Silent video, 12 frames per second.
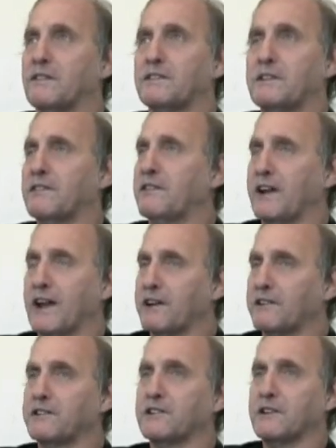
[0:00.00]
different
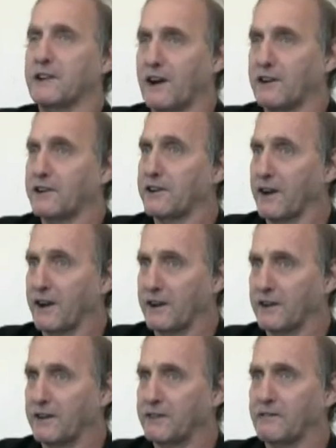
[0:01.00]
attitudes than there are
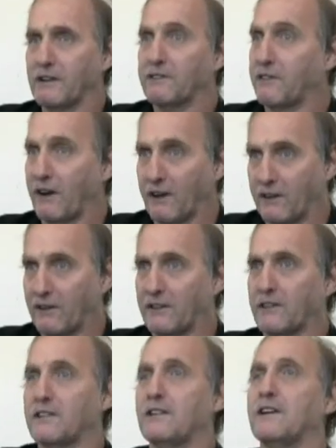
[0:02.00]
today, by far.
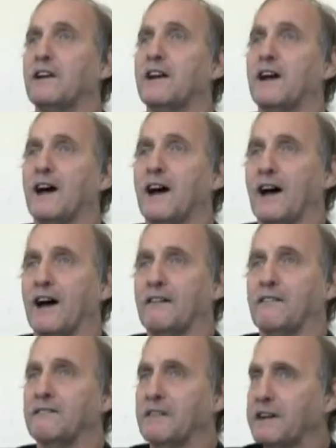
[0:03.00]

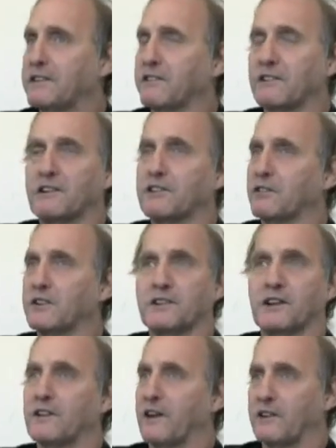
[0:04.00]
Mental illness
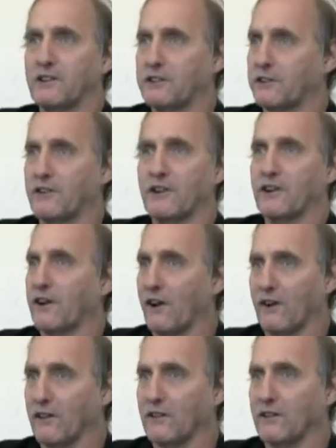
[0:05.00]
wasn't understood at
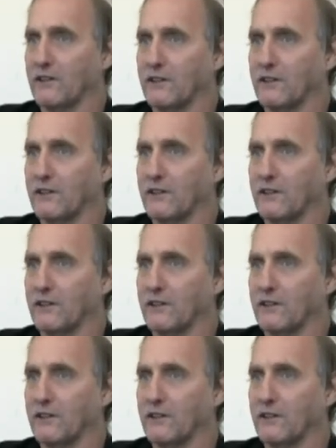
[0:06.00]
all.